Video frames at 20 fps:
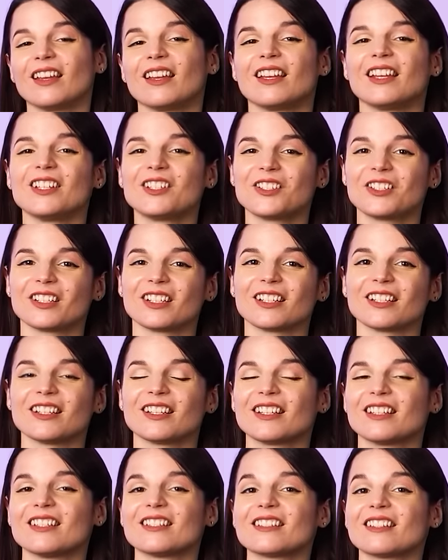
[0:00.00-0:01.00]
Itchy
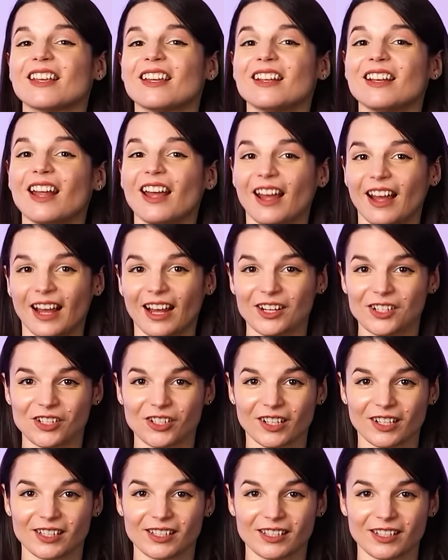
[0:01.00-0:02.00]
is an
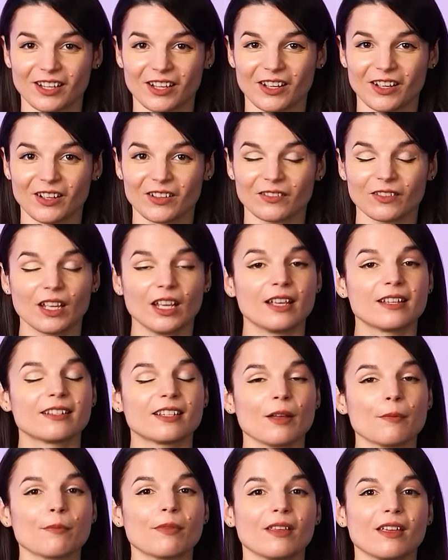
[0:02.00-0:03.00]
adjective.
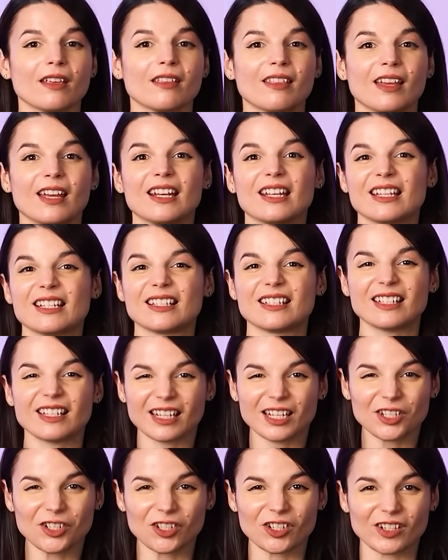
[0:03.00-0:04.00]
Something that is
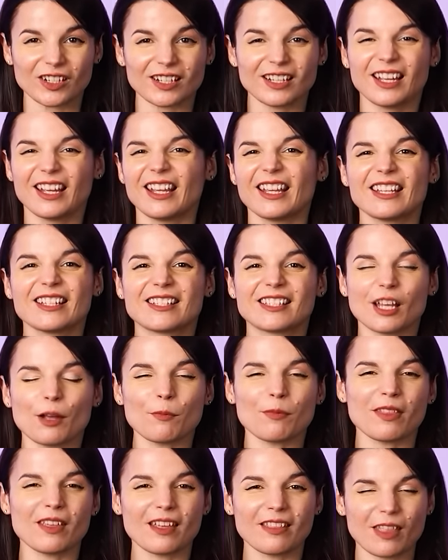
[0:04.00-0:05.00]
itchy is
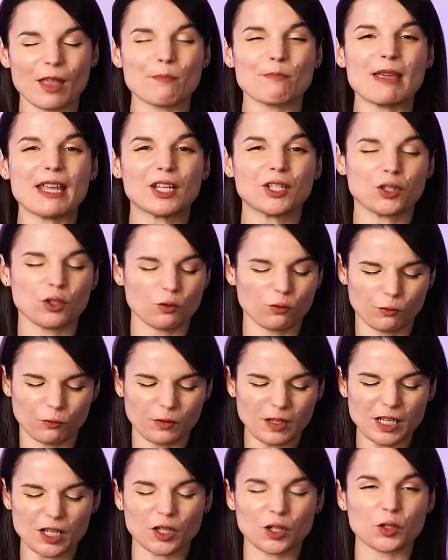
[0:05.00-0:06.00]
something that makes you
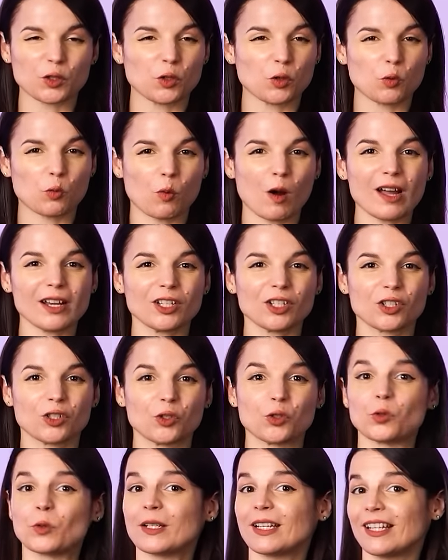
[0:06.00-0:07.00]
feel you want
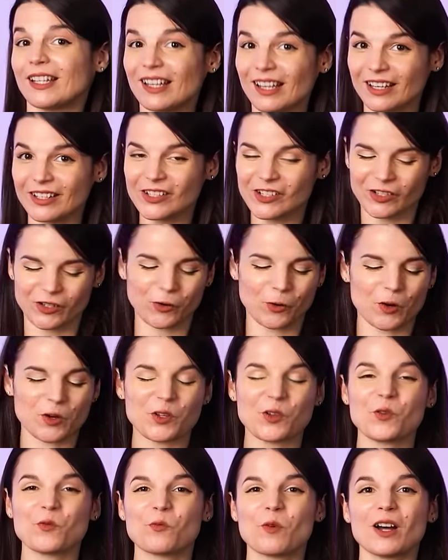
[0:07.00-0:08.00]
to itch or
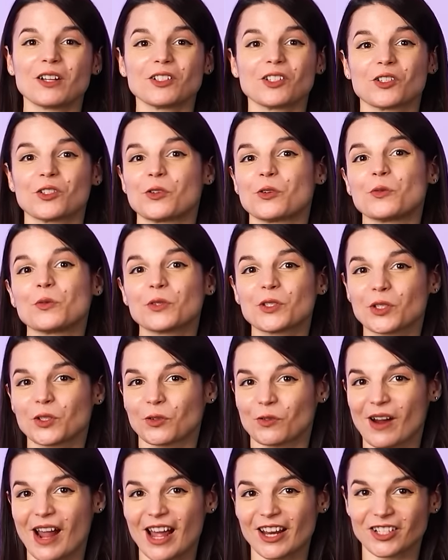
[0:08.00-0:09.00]
you want to
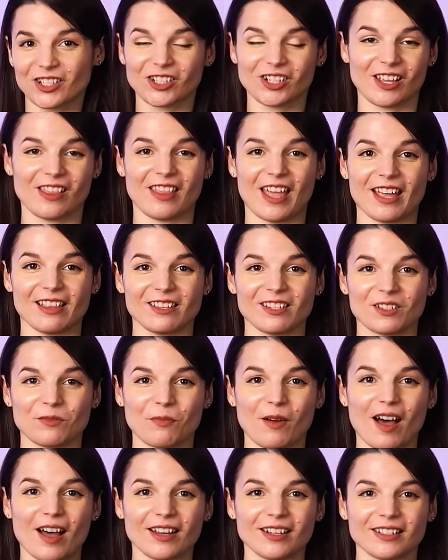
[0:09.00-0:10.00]
scratch that
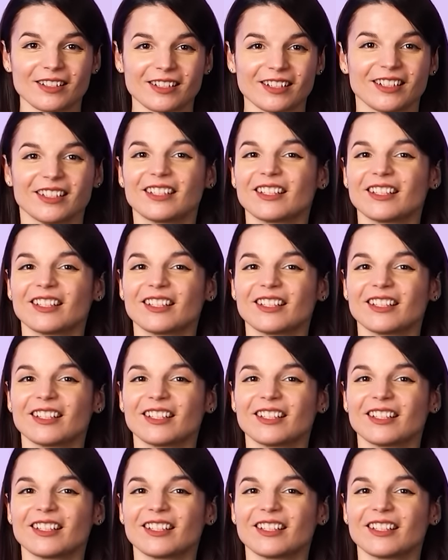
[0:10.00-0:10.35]
spot.